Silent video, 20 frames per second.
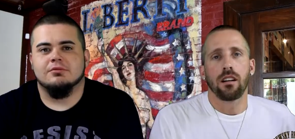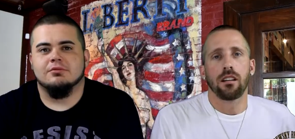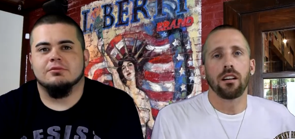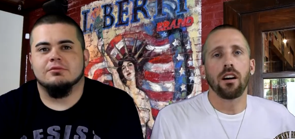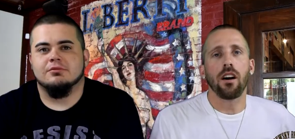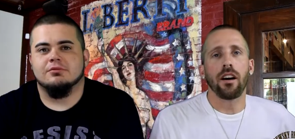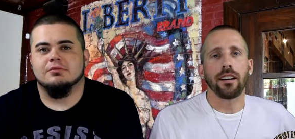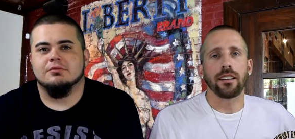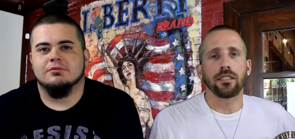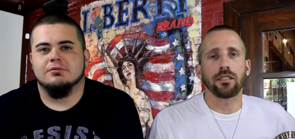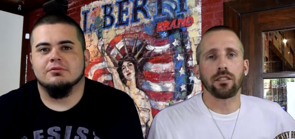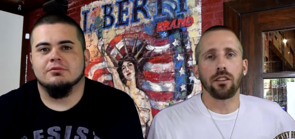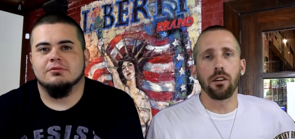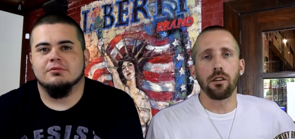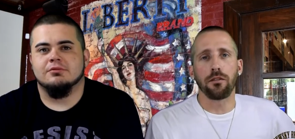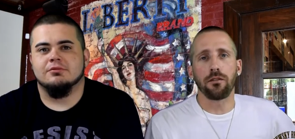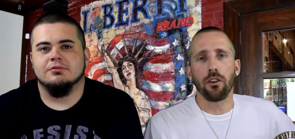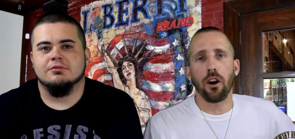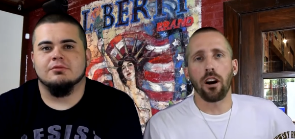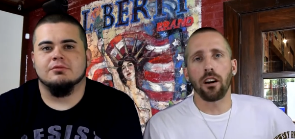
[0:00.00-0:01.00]
Speaker 1: All right. So
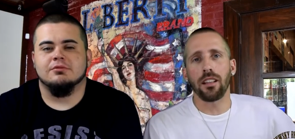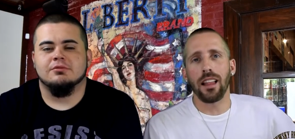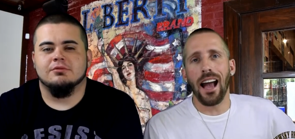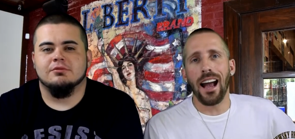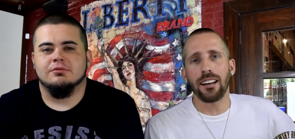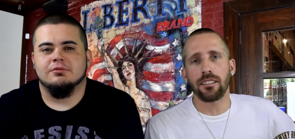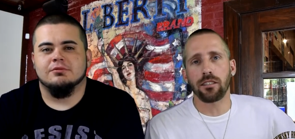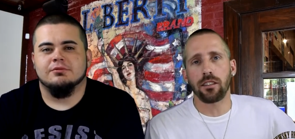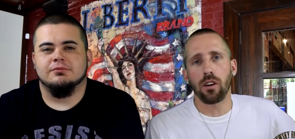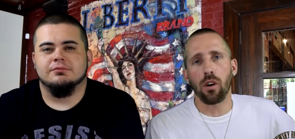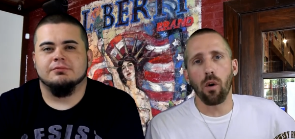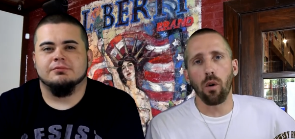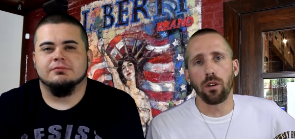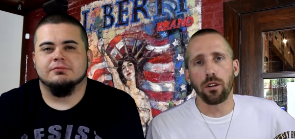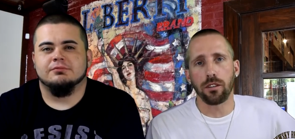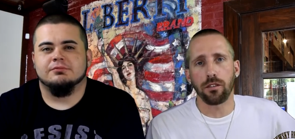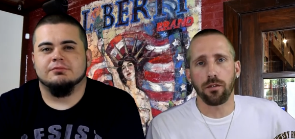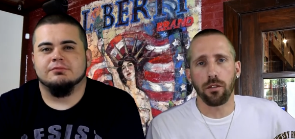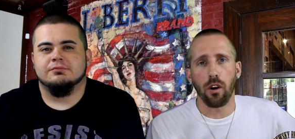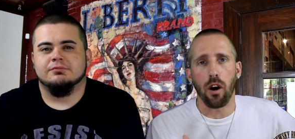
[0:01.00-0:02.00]
for our last course
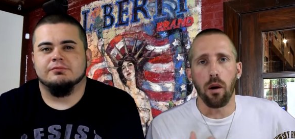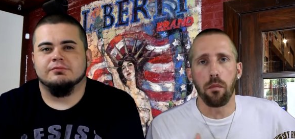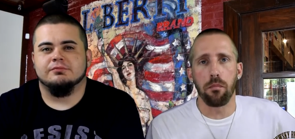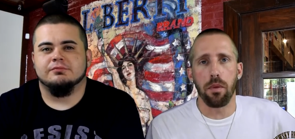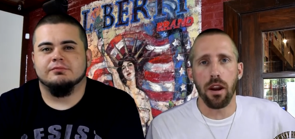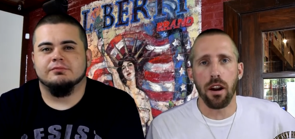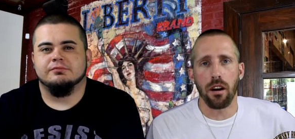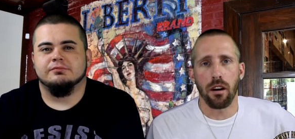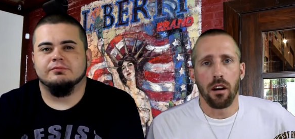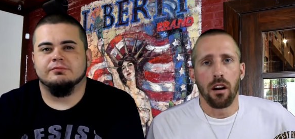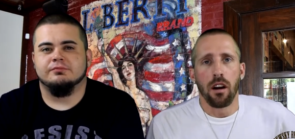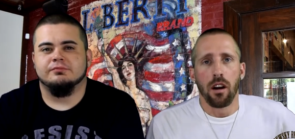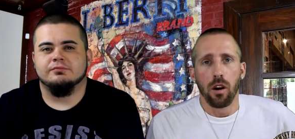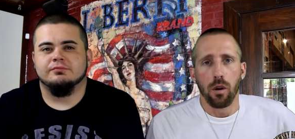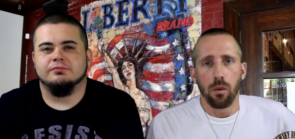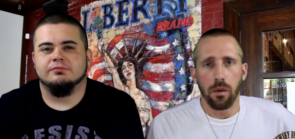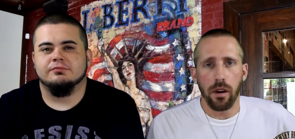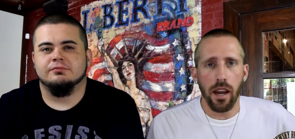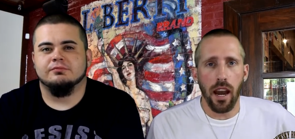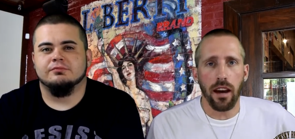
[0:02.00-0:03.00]
for our beer,
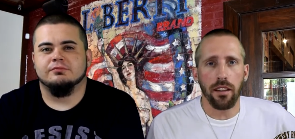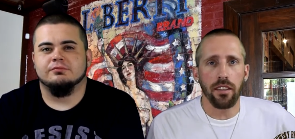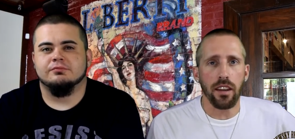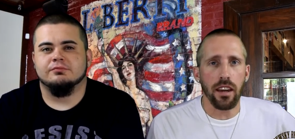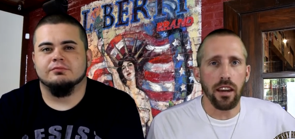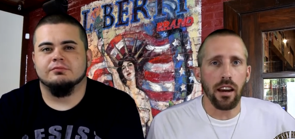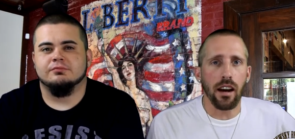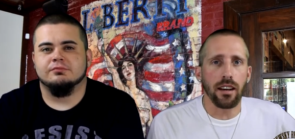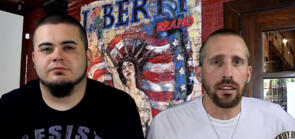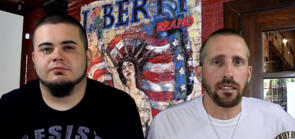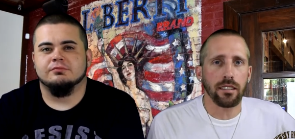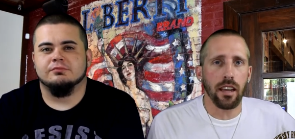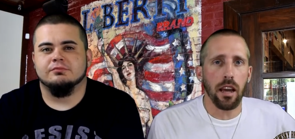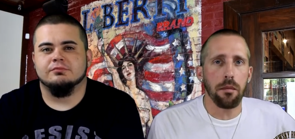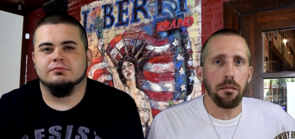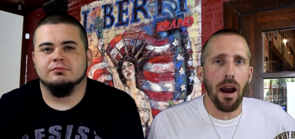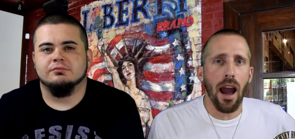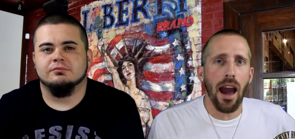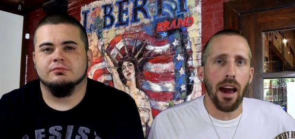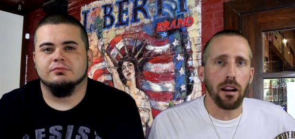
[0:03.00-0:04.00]
we had the Sam
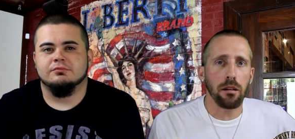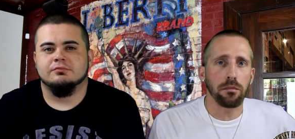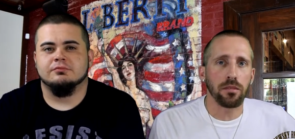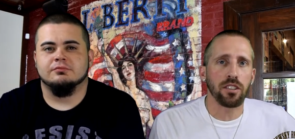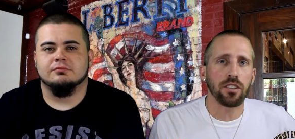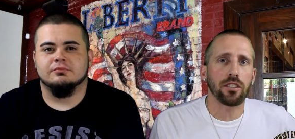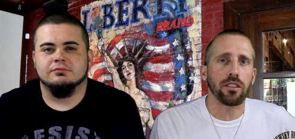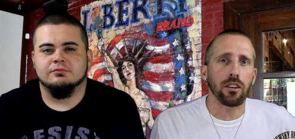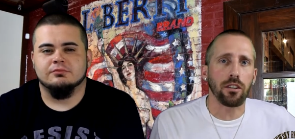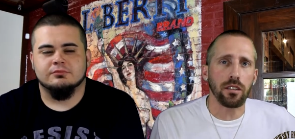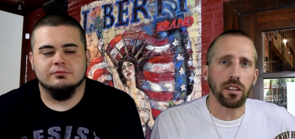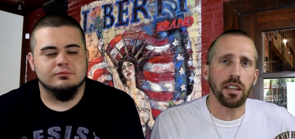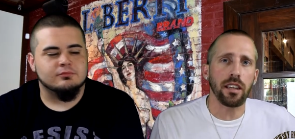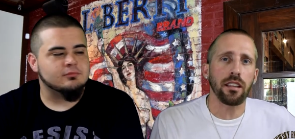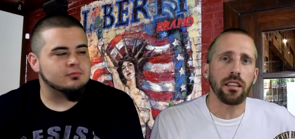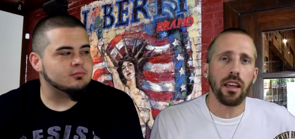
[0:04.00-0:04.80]
Adams 13th